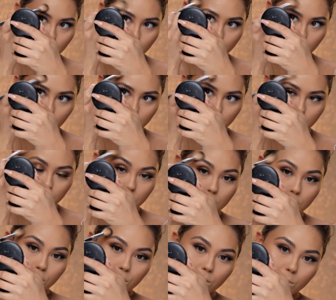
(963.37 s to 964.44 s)
brush and
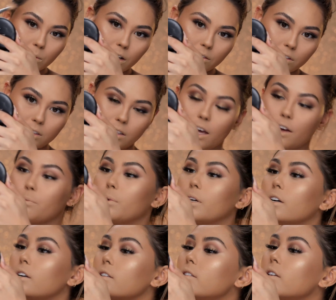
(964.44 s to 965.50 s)
just use whatever's left
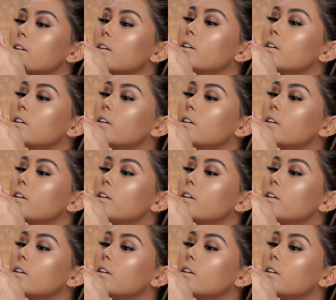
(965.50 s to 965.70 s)
because